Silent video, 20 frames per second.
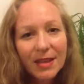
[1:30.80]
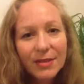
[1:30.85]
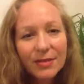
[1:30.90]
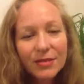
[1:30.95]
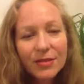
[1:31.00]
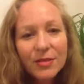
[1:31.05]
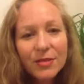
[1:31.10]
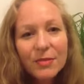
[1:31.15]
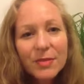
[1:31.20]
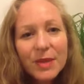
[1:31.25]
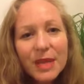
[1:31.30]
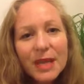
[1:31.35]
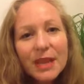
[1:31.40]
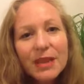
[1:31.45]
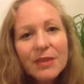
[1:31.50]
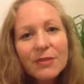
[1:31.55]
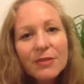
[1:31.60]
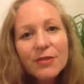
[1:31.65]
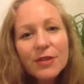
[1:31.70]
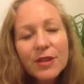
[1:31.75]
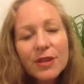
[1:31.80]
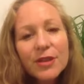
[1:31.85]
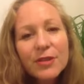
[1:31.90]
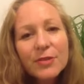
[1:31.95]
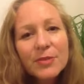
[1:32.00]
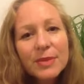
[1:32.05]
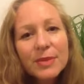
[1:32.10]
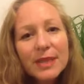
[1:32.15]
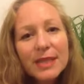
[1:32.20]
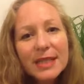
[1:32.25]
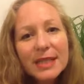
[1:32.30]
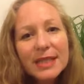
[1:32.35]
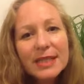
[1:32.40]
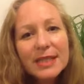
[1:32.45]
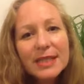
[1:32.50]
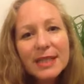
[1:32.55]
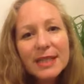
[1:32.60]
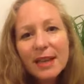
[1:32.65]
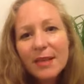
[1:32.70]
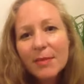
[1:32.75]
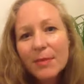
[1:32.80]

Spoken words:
for me, the film is